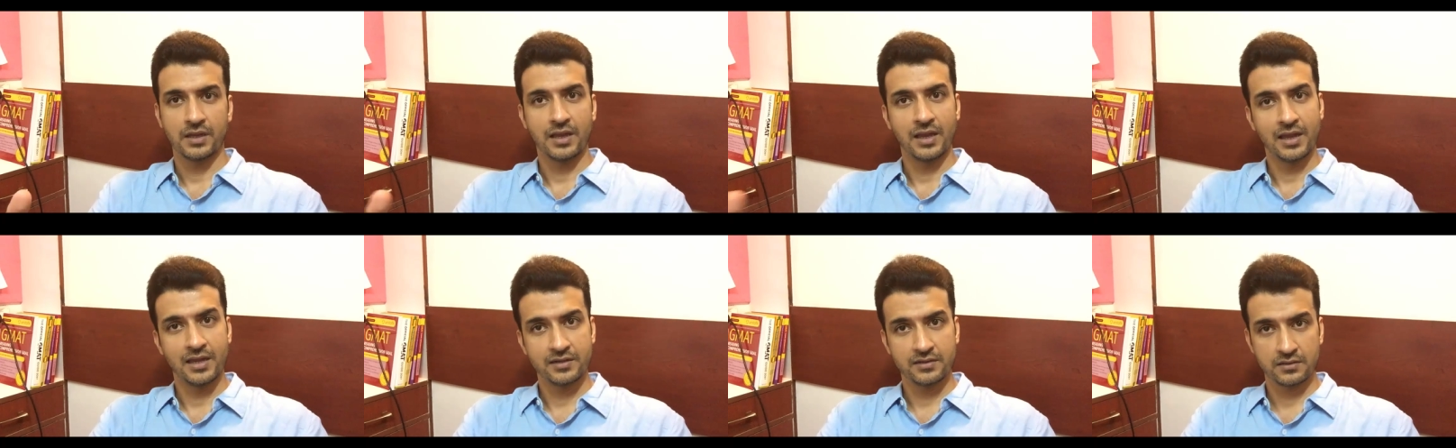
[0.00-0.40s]

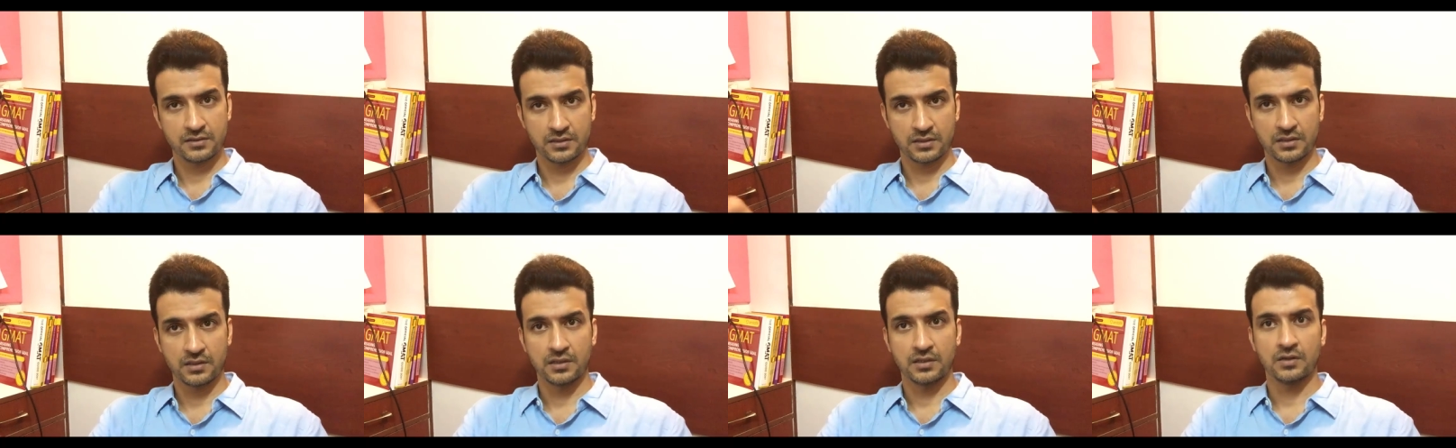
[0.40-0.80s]

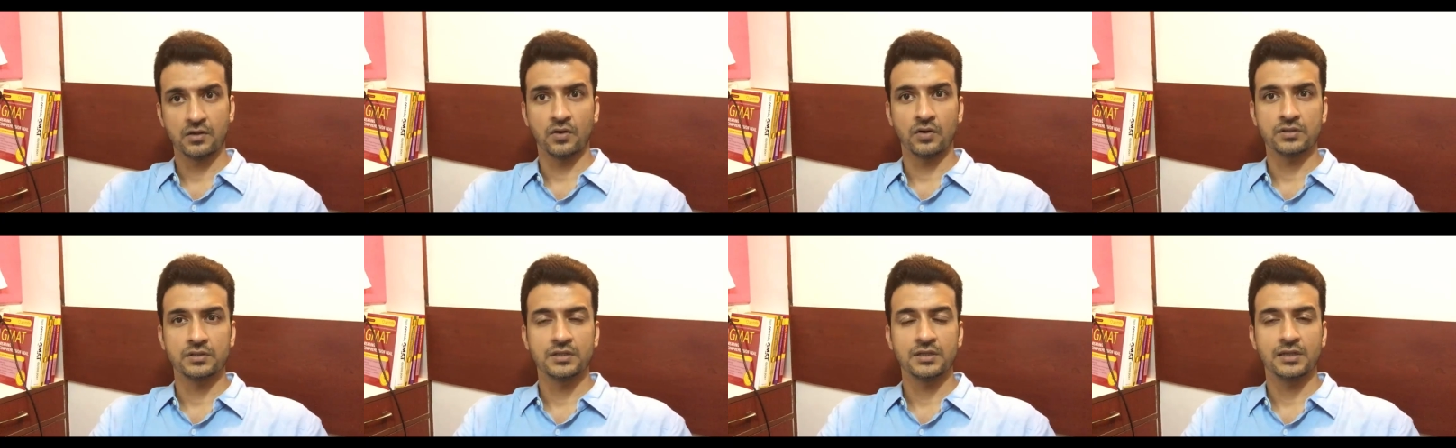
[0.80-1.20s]
And
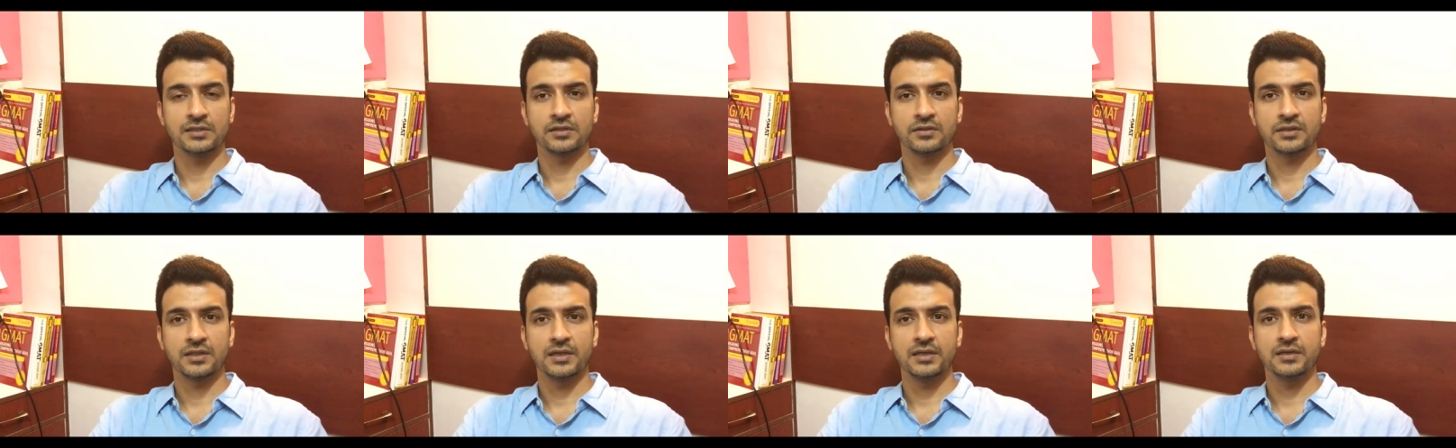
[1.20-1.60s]
on the
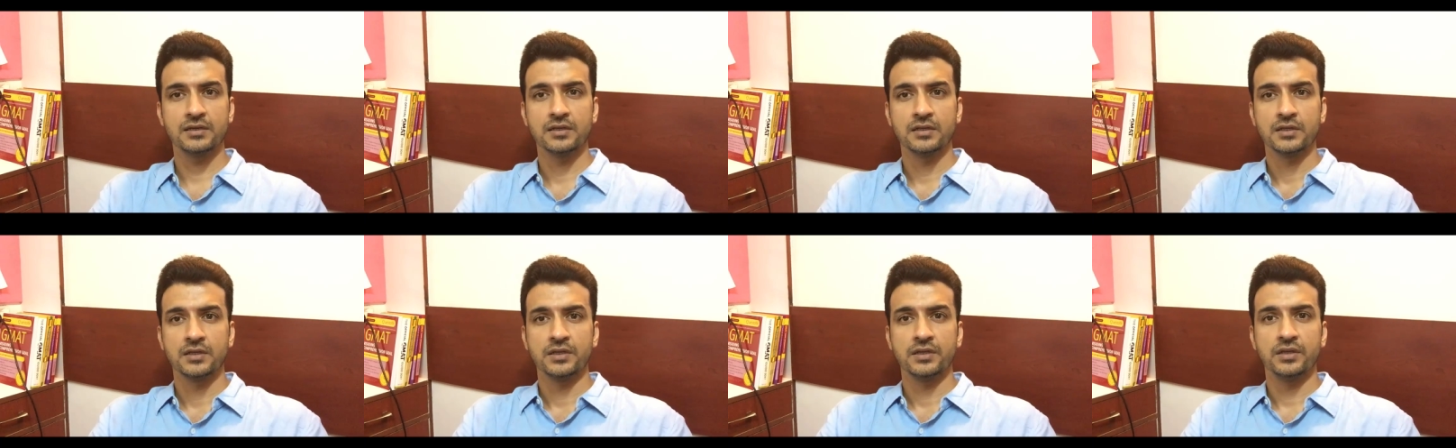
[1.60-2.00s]
other
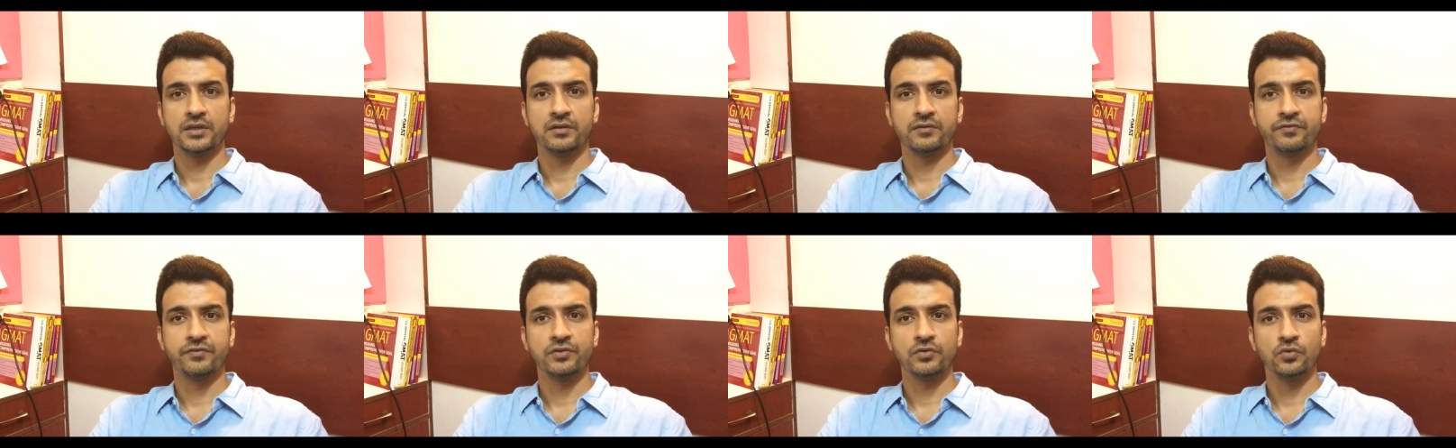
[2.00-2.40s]
side,
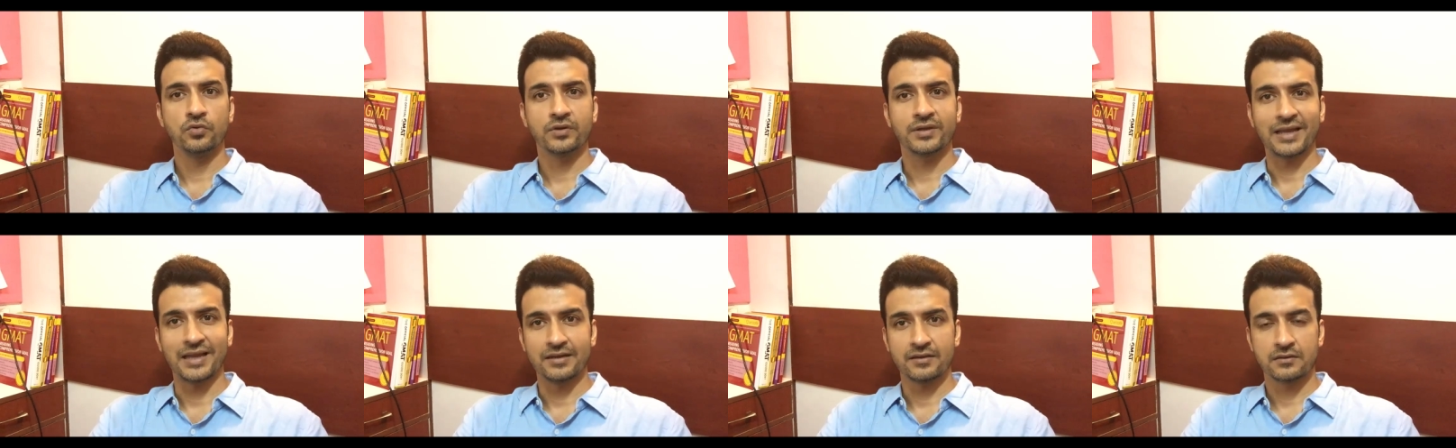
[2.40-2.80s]
if
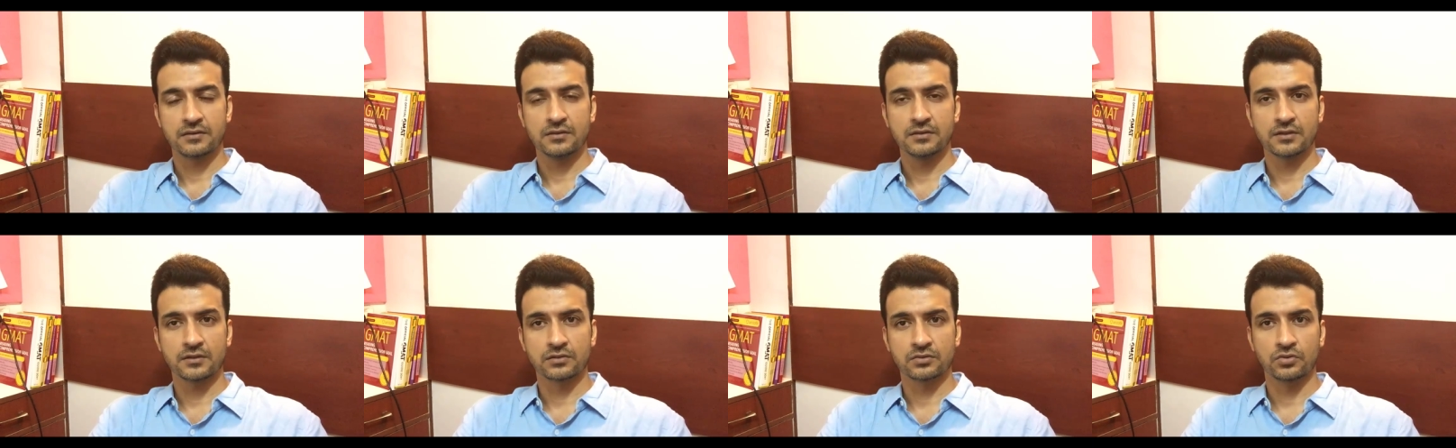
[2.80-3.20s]
you
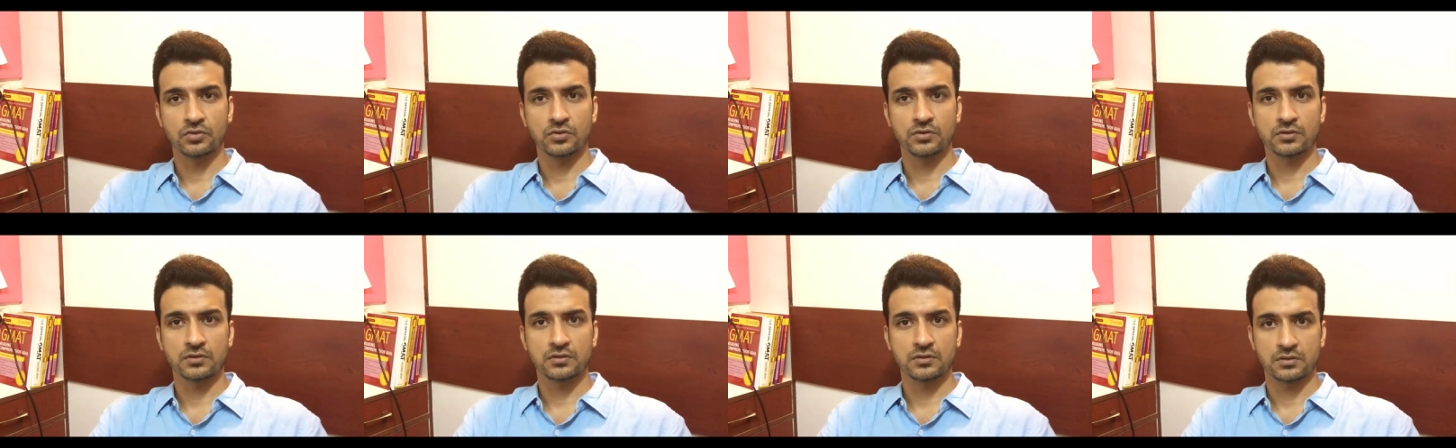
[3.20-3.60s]
cancel the
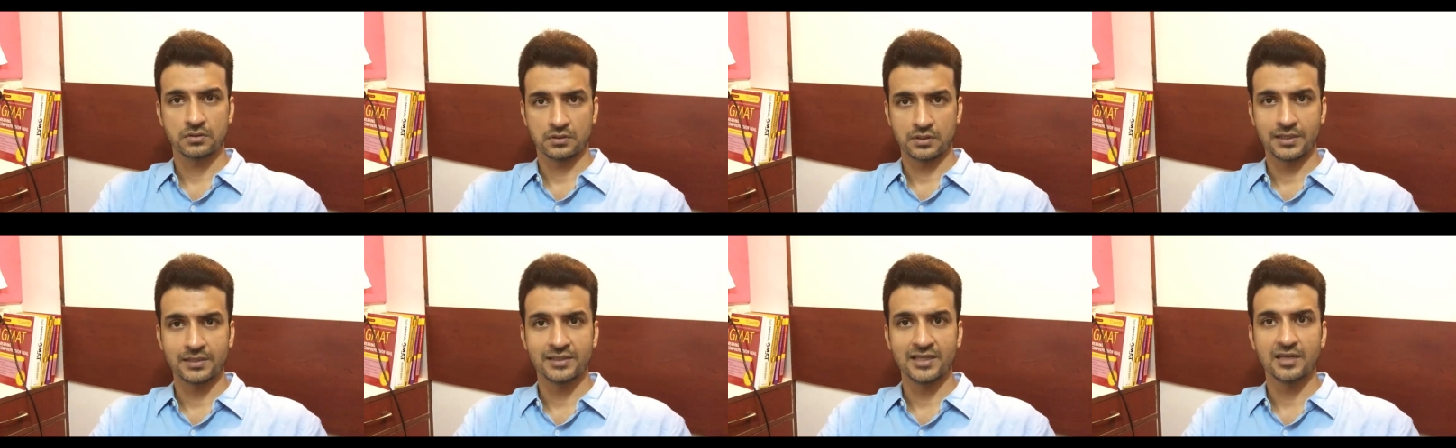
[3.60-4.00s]
scores
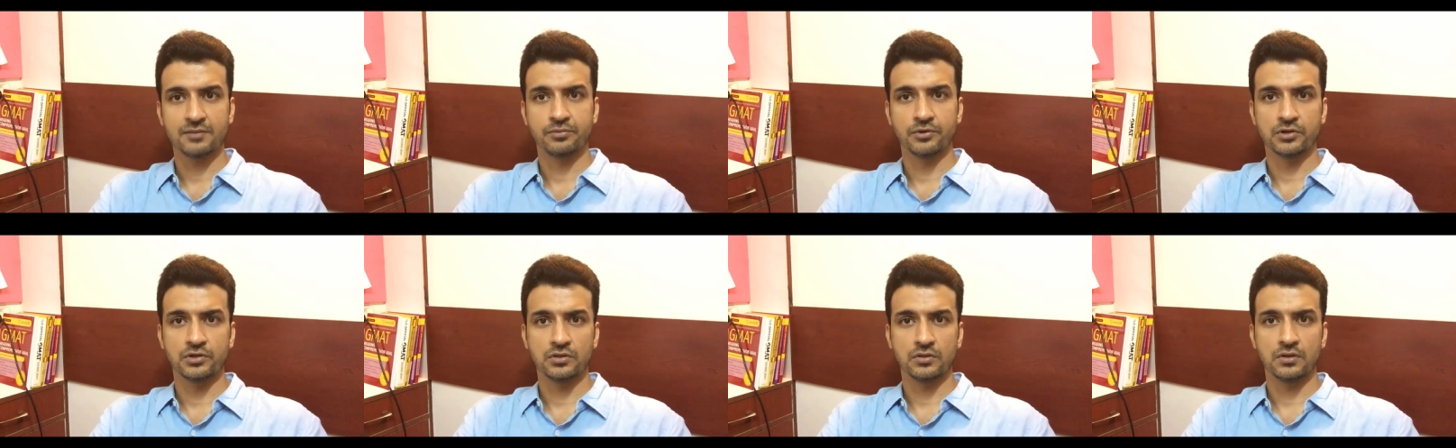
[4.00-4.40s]
at
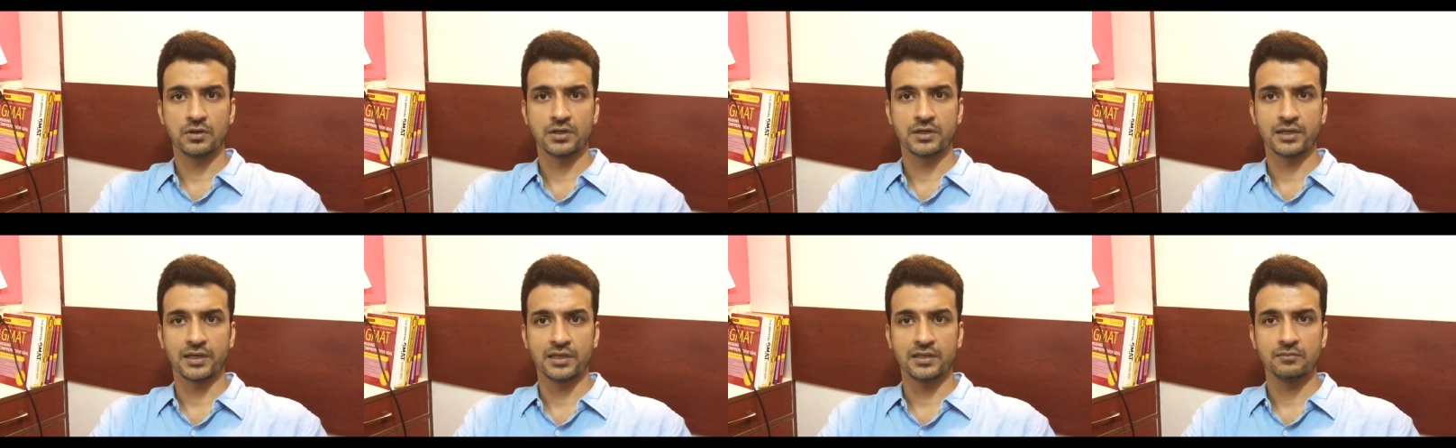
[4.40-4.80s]
that
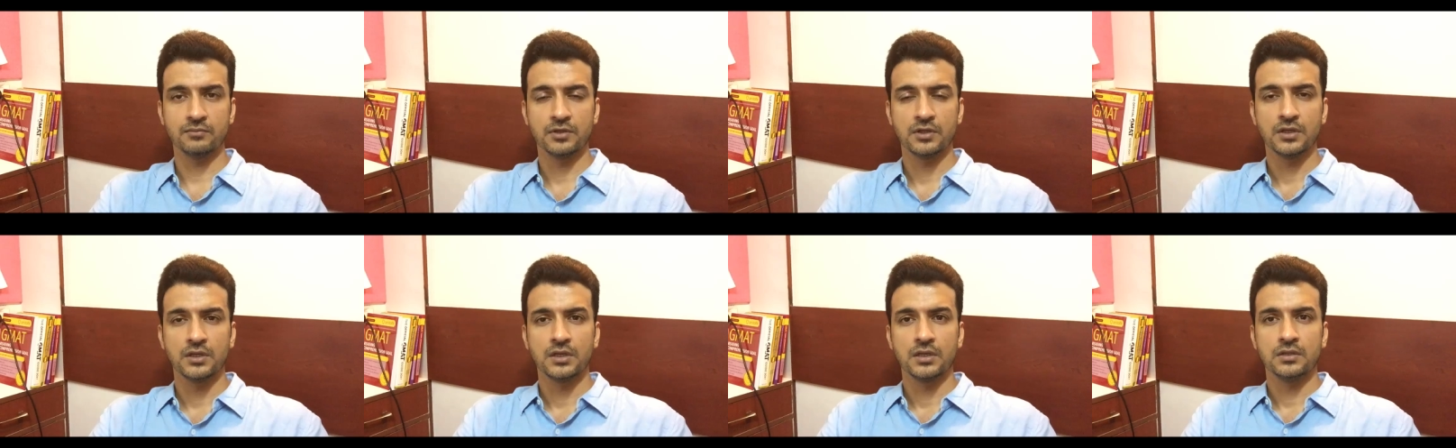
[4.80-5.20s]
particular
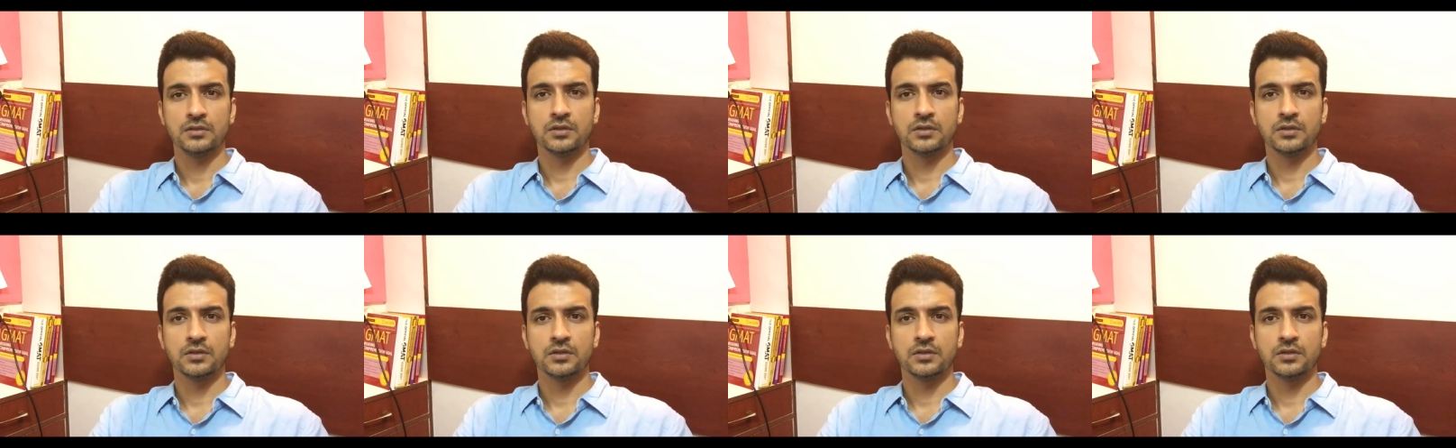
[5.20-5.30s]
time,